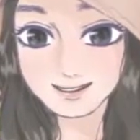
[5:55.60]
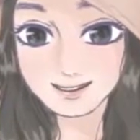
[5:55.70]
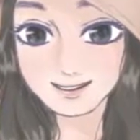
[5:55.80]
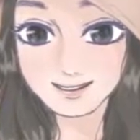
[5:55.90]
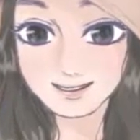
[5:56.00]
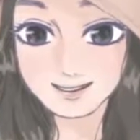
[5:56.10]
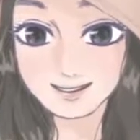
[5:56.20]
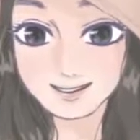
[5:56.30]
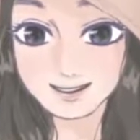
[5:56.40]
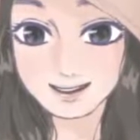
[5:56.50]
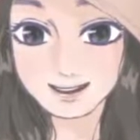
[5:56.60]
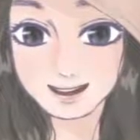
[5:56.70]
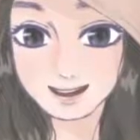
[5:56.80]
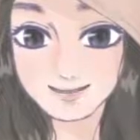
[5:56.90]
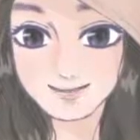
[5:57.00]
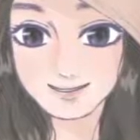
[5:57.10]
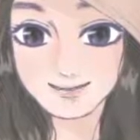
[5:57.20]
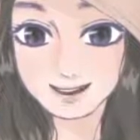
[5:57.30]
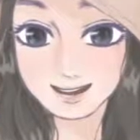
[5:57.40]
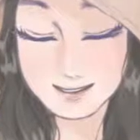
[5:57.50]
one. wait,
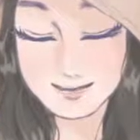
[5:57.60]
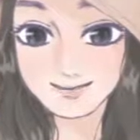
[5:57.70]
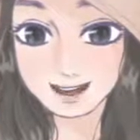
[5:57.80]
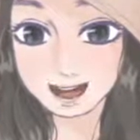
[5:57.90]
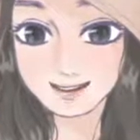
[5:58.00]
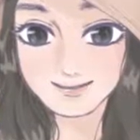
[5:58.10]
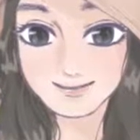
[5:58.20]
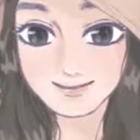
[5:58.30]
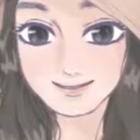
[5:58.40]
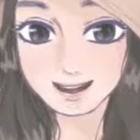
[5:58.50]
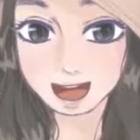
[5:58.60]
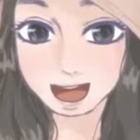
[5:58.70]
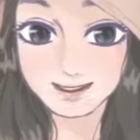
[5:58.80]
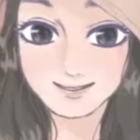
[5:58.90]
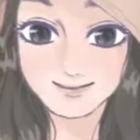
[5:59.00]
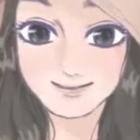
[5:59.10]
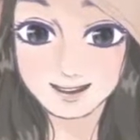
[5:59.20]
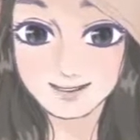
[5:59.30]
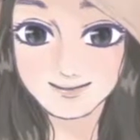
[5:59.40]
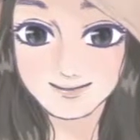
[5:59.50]
we need some cape. Oh,
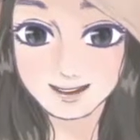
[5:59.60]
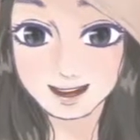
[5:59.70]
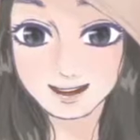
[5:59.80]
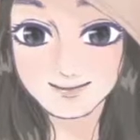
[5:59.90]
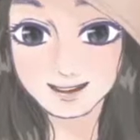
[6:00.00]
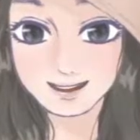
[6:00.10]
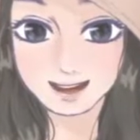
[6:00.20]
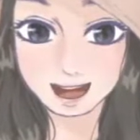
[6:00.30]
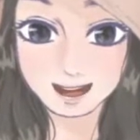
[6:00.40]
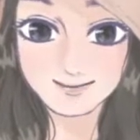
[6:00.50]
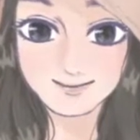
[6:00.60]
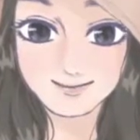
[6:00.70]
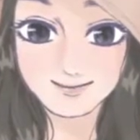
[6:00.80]
wait, we can make a cape?